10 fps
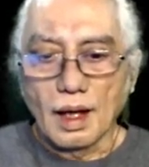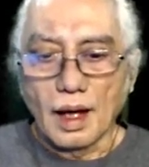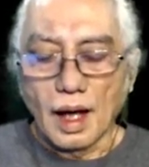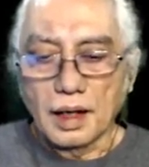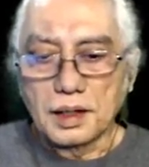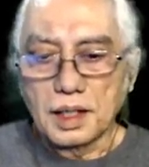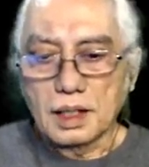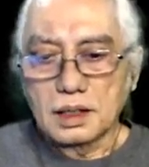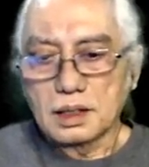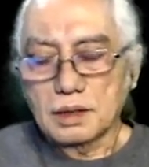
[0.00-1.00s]
And the
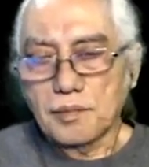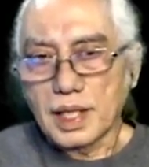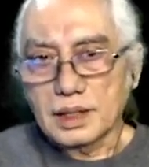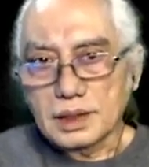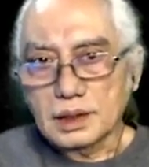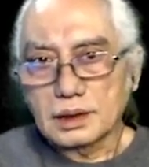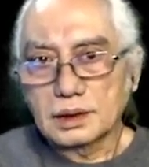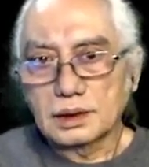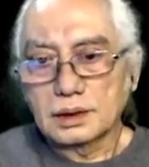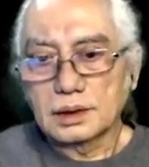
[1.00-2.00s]
other method,
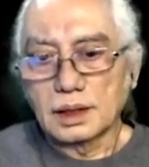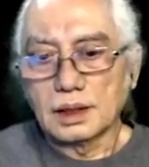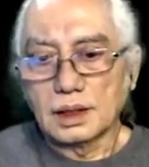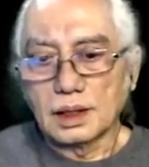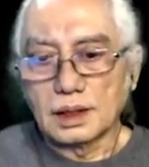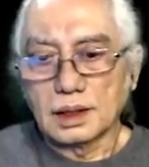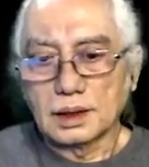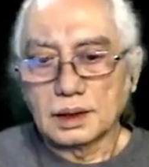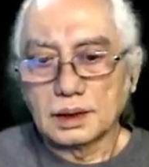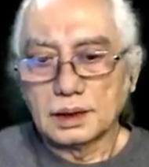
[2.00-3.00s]

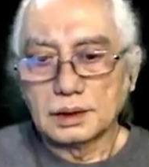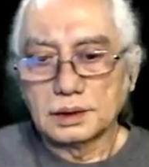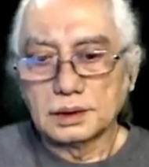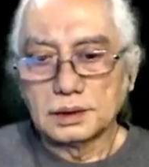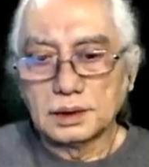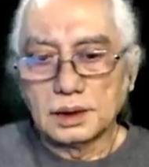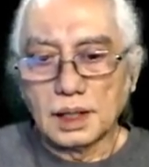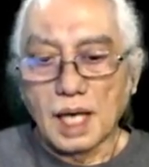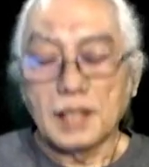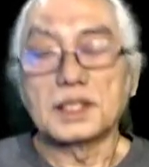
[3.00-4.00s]

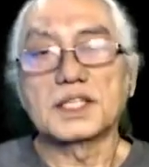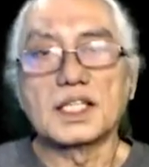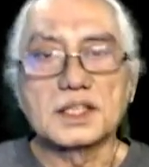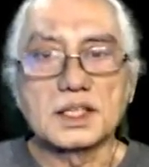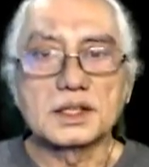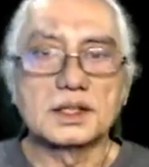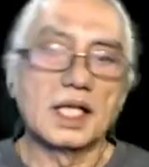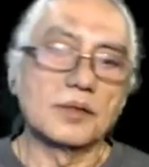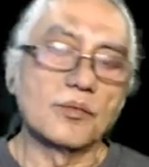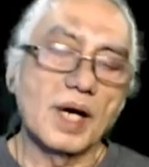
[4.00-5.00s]
other senses
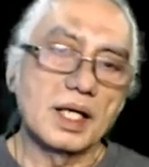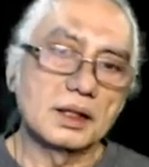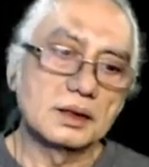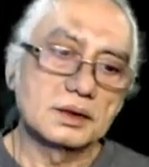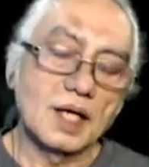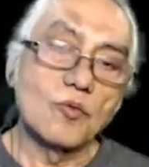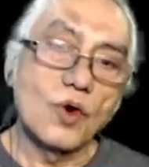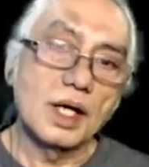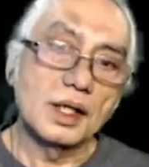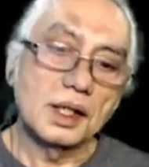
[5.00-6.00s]
that might
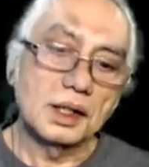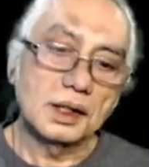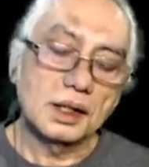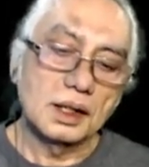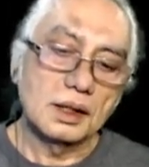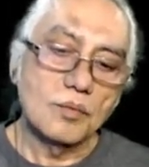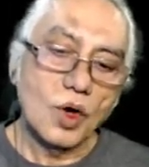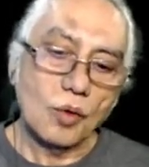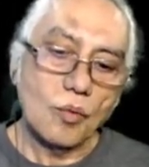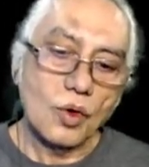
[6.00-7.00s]
someone
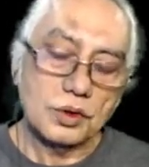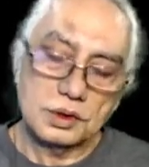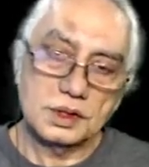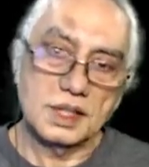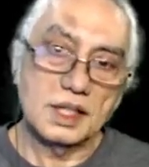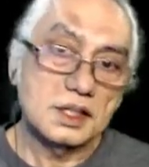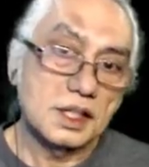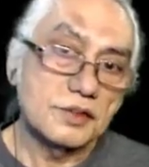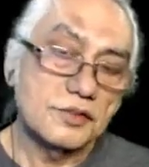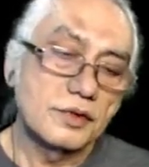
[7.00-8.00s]
more
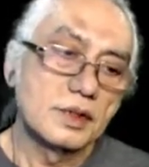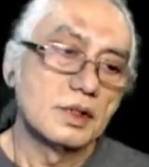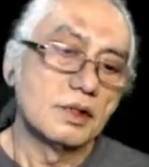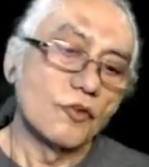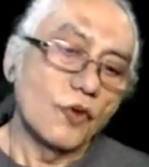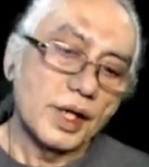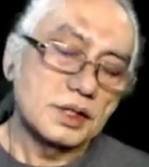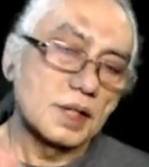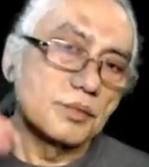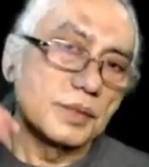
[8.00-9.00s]
sensitive, for
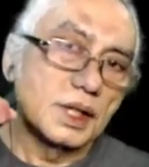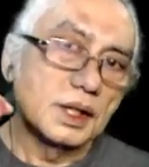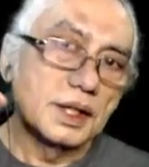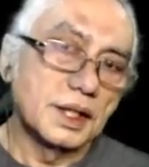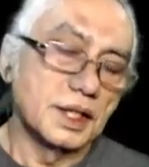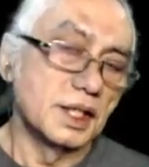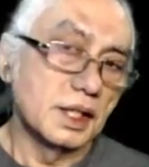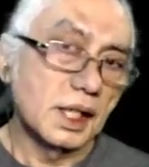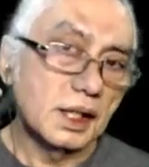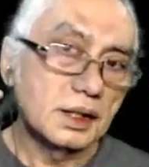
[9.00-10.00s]
example,
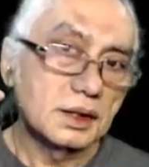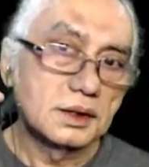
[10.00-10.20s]
hearing